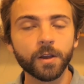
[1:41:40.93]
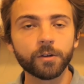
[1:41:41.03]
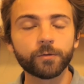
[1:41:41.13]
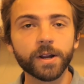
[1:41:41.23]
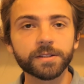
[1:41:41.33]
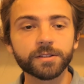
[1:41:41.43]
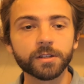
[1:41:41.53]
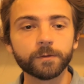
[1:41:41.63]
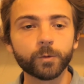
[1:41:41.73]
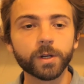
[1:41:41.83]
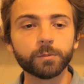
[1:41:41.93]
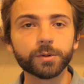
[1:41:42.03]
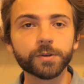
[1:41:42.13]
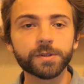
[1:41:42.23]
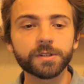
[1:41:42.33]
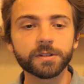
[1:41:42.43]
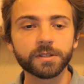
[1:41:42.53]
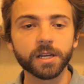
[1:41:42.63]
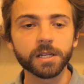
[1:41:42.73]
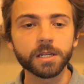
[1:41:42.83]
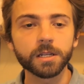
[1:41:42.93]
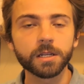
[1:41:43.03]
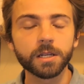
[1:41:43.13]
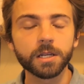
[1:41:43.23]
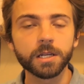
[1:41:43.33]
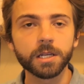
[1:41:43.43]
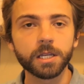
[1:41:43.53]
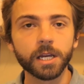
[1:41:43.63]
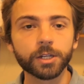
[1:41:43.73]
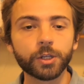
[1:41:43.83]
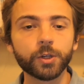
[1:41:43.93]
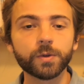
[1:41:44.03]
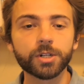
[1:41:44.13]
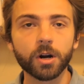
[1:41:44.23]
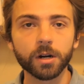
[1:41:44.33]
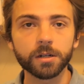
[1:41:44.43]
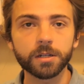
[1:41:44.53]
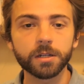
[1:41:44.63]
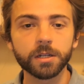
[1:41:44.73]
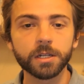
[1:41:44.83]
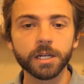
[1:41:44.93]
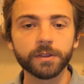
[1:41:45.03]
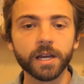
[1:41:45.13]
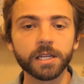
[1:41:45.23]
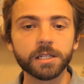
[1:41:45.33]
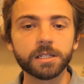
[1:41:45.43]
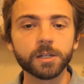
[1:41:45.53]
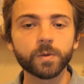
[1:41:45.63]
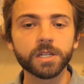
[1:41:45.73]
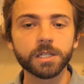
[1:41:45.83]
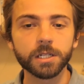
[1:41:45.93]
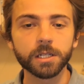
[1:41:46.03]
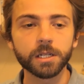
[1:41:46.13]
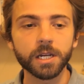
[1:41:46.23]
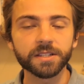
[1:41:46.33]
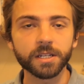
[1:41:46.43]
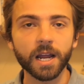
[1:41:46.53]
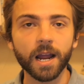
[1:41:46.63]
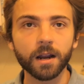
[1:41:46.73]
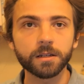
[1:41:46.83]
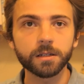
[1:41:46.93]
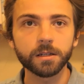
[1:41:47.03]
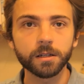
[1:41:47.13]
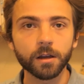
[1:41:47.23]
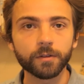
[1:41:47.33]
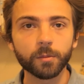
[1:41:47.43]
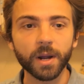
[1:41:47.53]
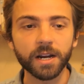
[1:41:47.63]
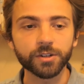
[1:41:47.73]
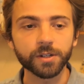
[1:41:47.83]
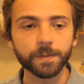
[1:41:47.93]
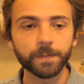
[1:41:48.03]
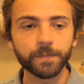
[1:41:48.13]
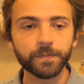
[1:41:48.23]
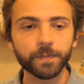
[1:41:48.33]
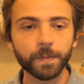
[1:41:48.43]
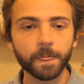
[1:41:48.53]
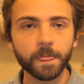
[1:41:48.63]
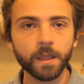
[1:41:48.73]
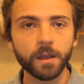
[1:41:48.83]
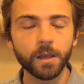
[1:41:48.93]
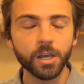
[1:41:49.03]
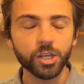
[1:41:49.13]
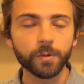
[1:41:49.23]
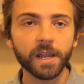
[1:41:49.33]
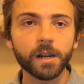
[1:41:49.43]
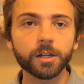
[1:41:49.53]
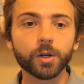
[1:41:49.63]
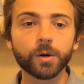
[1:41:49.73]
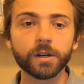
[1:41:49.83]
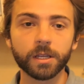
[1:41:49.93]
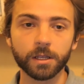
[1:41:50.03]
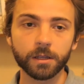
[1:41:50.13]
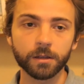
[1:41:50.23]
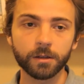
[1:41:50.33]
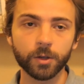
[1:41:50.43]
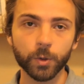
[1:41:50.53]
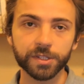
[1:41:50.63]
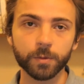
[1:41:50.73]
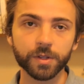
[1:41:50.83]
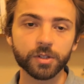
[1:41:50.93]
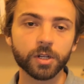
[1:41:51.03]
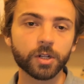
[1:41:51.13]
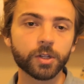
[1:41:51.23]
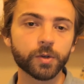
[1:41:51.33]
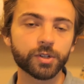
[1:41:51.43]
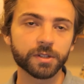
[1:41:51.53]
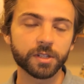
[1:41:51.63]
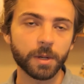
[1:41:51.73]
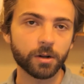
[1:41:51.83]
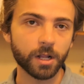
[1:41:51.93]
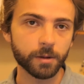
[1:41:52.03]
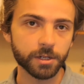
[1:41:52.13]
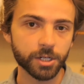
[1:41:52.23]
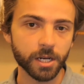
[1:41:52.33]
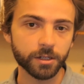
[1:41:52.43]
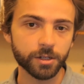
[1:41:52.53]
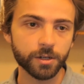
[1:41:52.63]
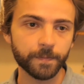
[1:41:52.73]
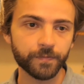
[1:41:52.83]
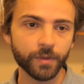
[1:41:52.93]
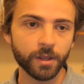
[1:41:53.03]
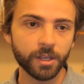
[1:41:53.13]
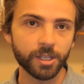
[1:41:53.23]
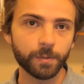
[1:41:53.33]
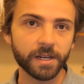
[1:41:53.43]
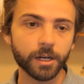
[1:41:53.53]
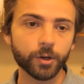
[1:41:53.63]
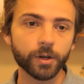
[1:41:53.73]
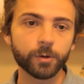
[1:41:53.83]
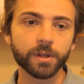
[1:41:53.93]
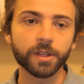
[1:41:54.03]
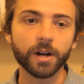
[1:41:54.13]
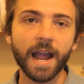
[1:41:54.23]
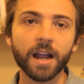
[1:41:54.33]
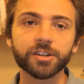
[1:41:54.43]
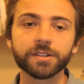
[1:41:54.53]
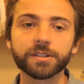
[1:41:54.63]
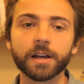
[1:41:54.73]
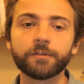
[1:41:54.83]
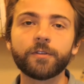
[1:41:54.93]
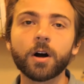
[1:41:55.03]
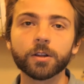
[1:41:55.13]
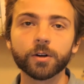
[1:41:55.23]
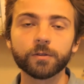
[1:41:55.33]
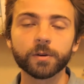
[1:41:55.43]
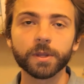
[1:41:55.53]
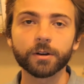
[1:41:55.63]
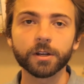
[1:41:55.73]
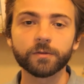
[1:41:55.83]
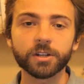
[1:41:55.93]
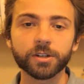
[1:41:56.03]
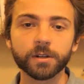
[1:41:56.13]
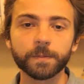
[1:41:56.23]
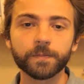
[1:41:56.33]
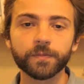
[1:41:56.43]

Friends of Wynn Bruce said, he had a huge heart and that he did what he did as an act of compassion. You may not agree with someone's conclusions about climate change. You may not agree with their actions that follow from their conviction,